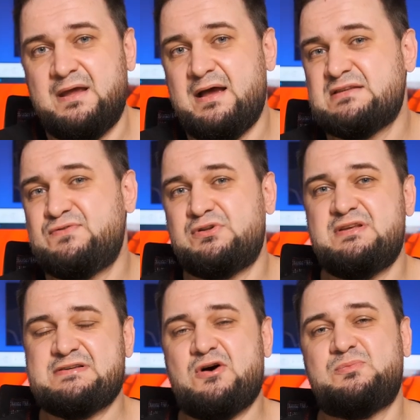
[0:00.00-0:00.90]
As for
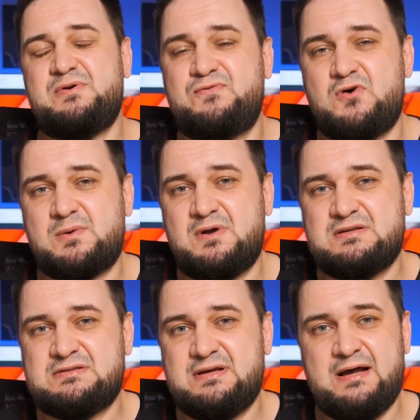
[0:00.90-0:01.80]
the sound
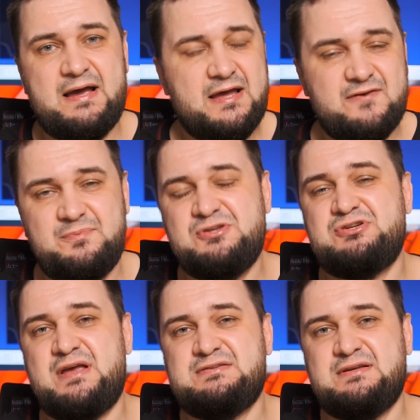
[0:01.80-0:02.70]
performance, I have been
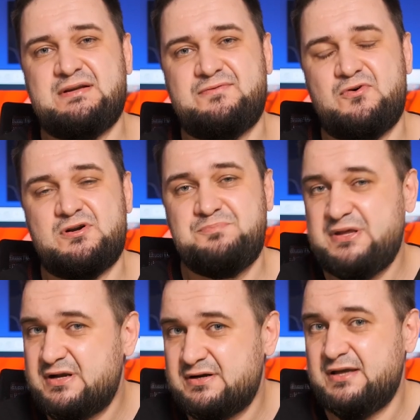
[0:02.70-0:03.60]
chasing for
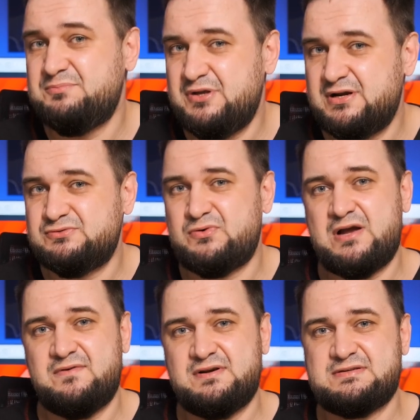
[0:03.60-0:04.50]
bigger and bigger
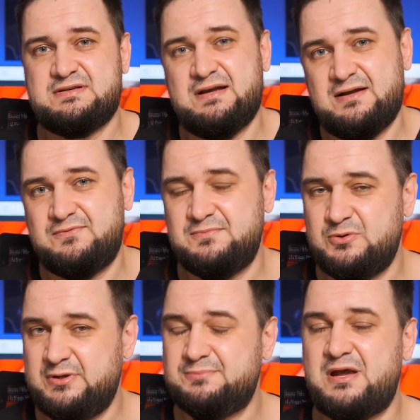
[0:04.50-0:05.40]
drivers
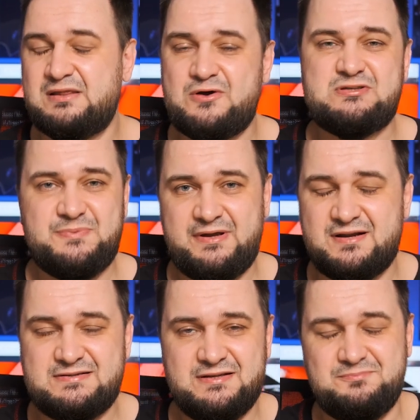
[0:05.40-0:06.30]
in my
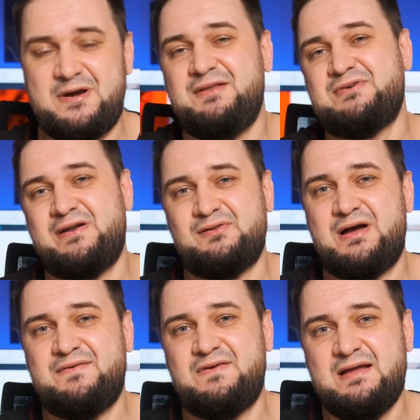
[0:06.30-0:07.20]
loudspeakers my entire
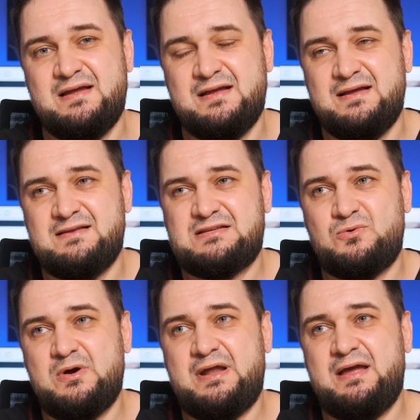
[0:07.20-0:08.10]
life. So
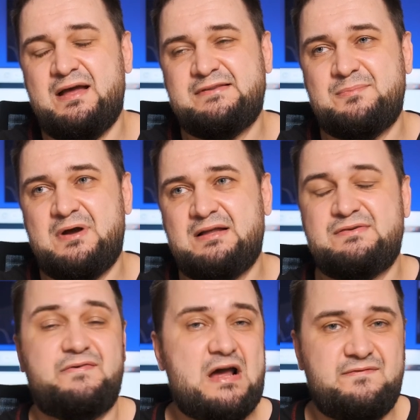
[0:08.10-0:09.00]
when I had them at
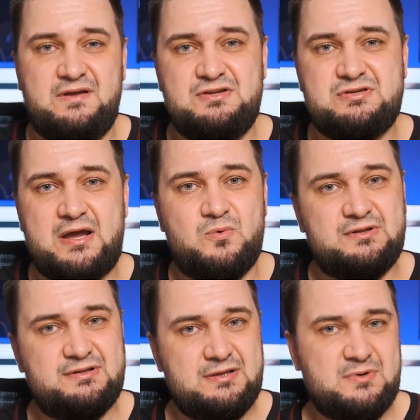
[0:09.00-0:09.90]
5-inch, I
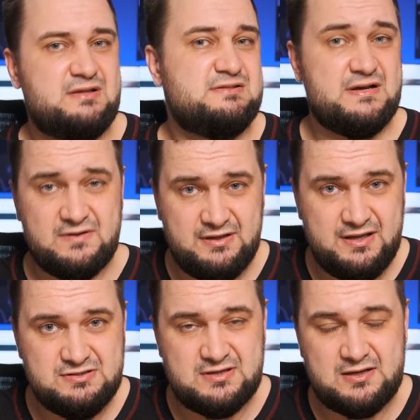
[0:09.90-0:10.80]
wanted them at
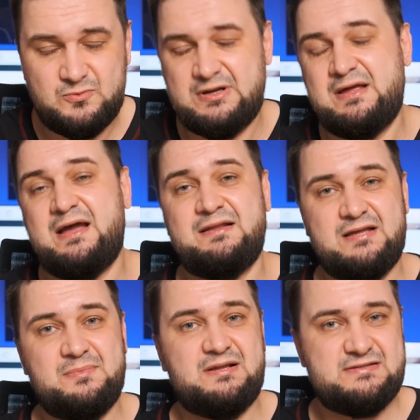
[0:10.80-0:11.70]
7-inch, and when I had
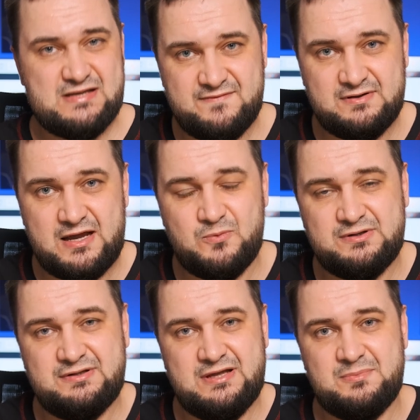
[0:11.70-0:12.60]
them at 7, I
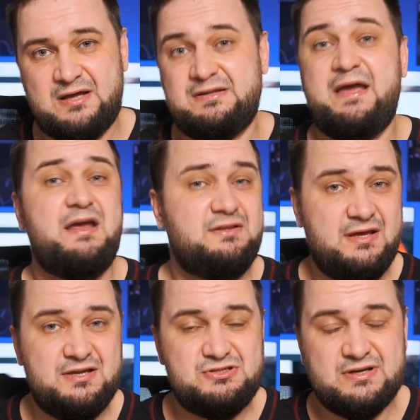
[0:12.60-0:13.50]
wanted them at
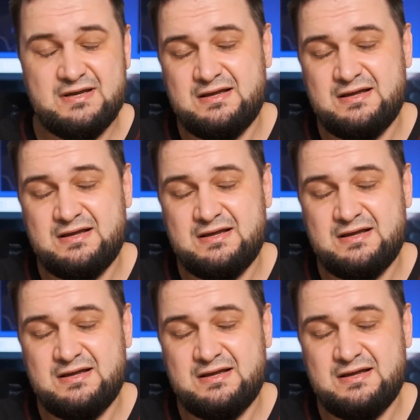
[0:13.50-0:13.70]
8-inch,